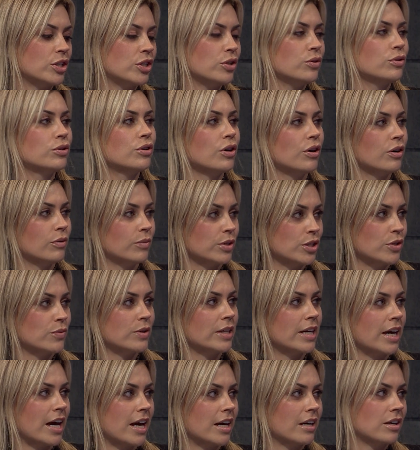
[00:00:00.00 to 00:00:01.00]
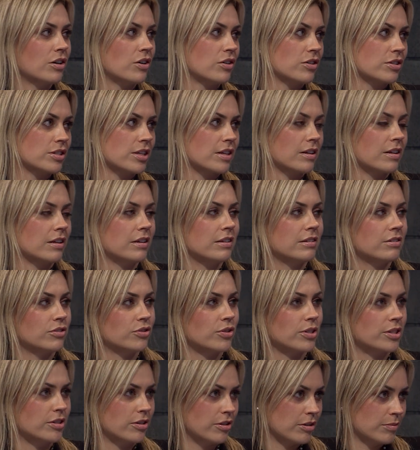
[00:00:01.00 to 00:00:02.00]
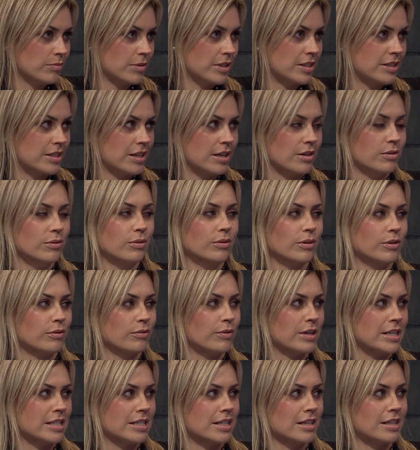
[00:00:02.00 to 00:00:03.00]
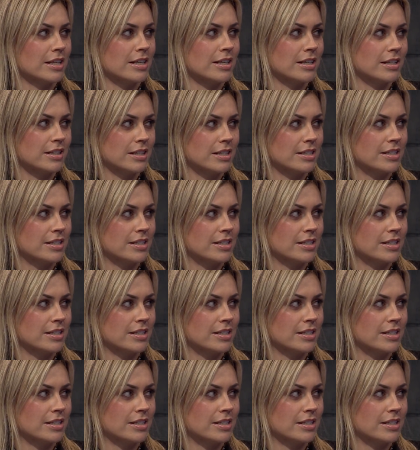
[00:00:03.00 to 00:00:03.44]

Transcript: you and Kane got to the dressing room to see all the rest of the